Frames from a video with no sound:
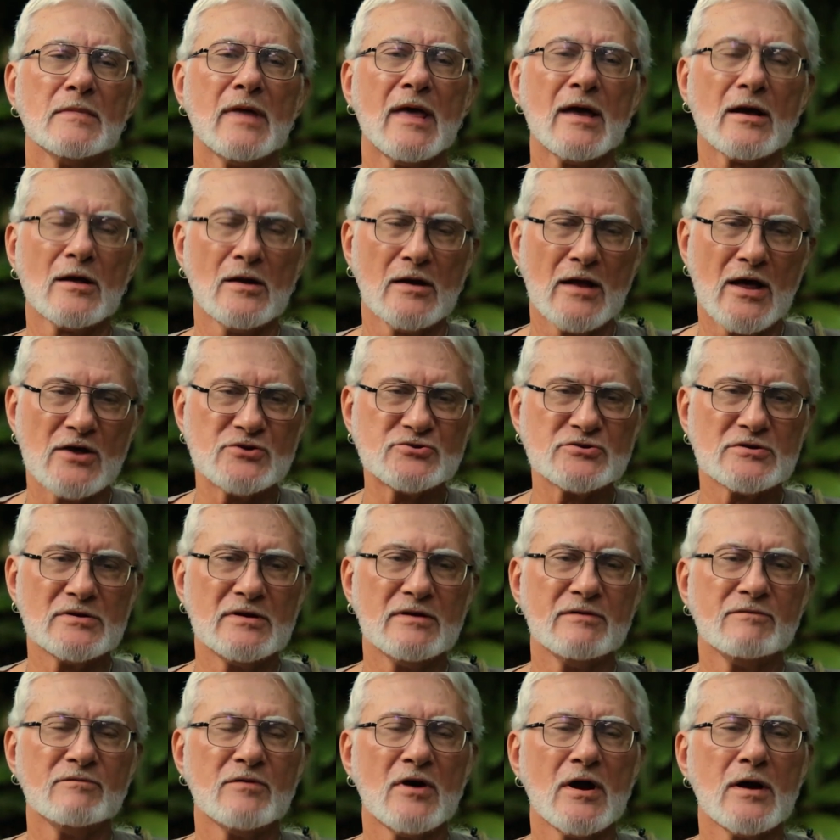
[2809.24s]

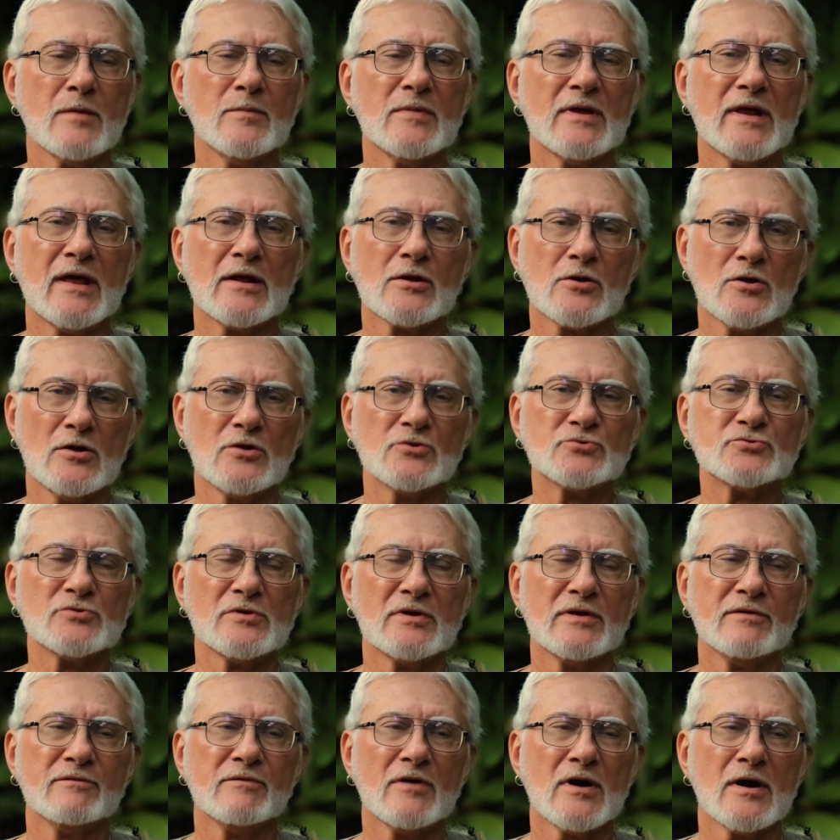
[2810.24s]
ecological environment and
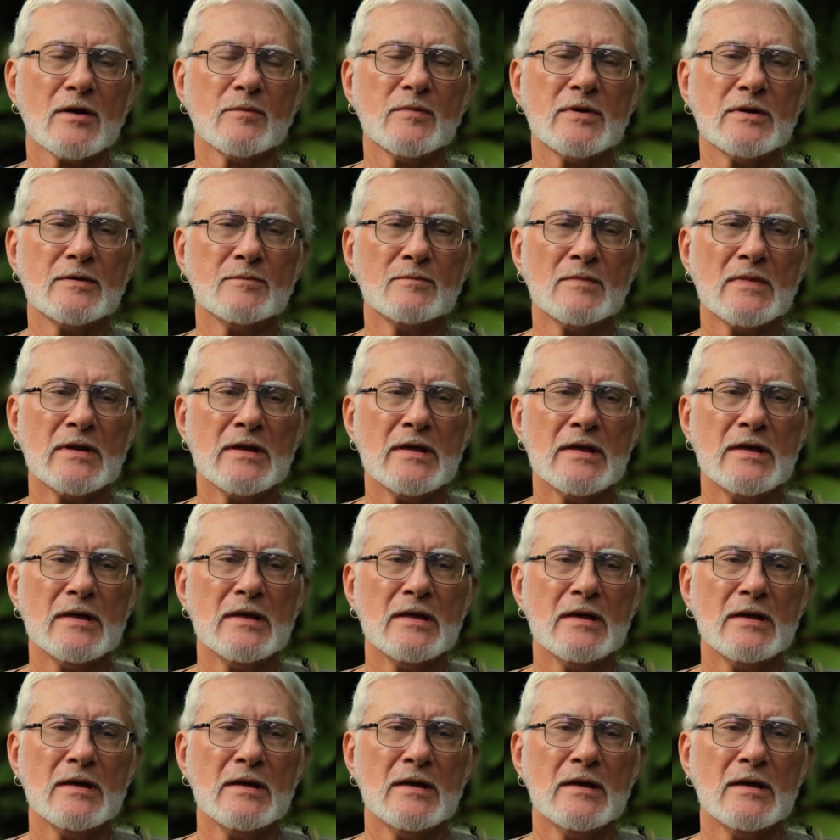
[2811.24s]
cultural environment,
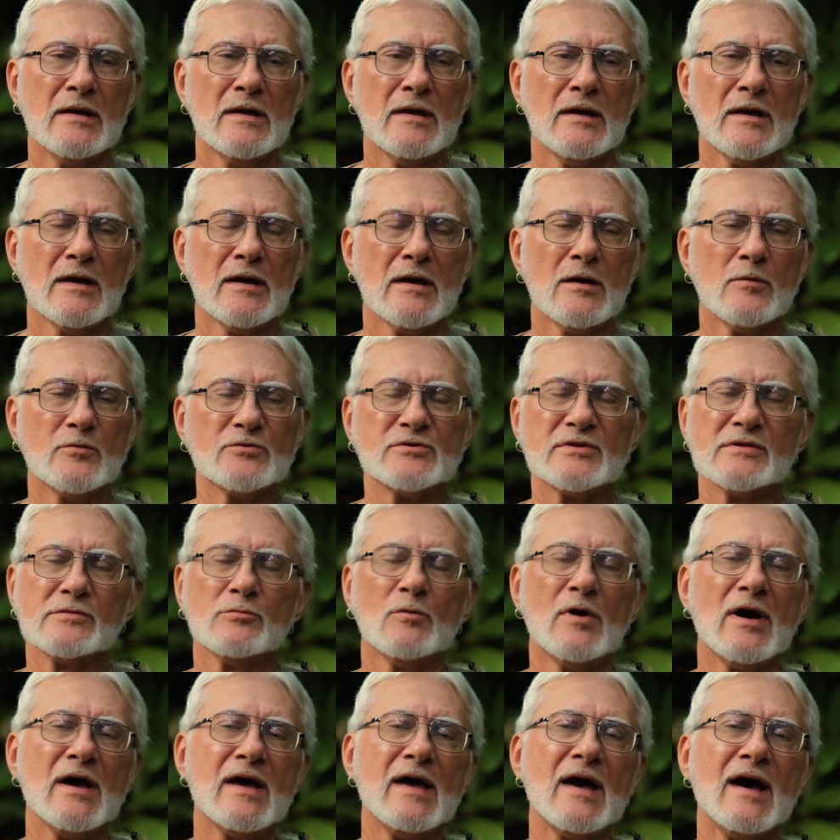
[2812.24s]
which is
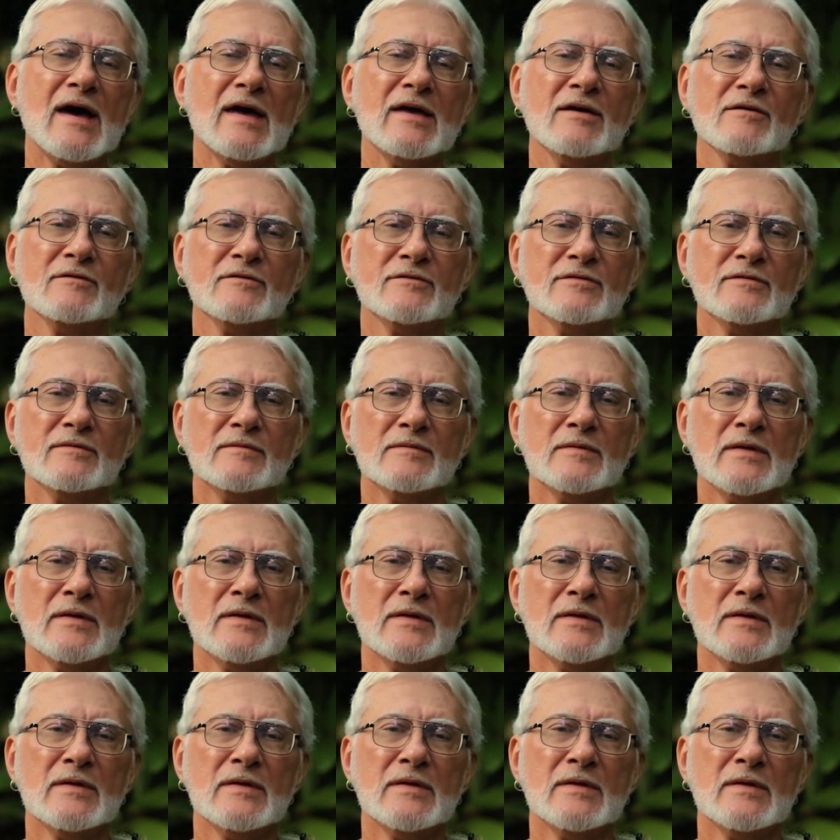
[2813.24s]
why I have